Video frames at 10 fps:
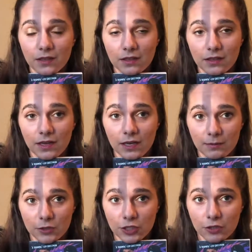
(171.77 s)
the
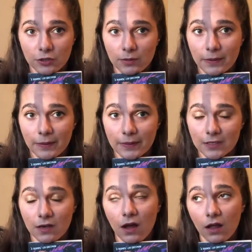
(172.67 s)
animal shelter where we went to
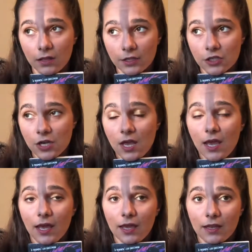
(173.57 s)
college,
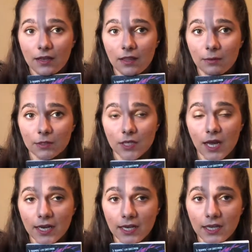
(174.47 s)
and they were
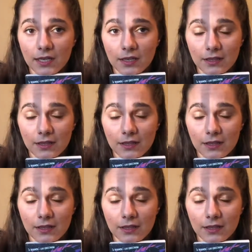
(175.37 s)
tiny.